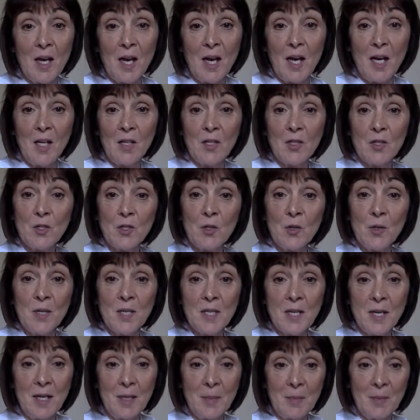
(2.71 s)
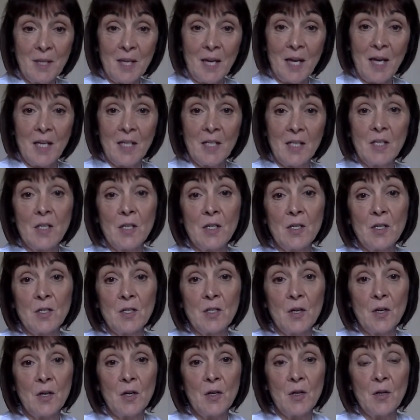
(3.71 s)
Uh, story time again.
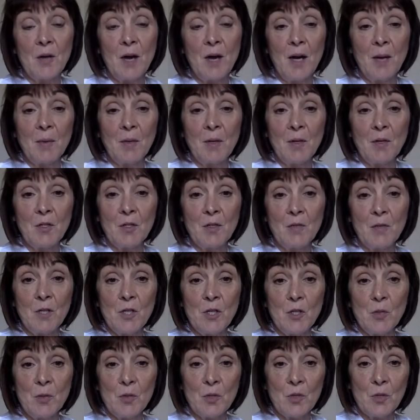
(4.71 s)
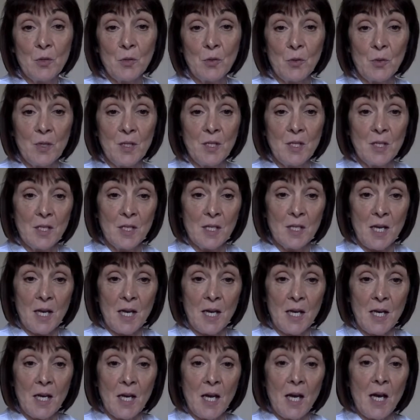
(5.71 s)
So I'm going to read you a story
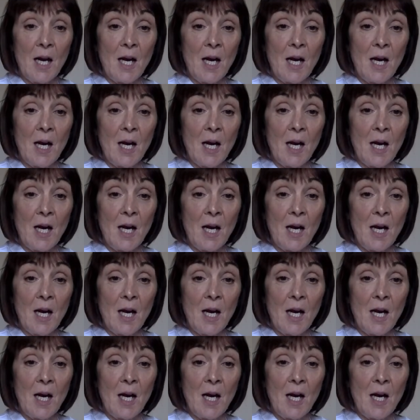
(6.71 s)
today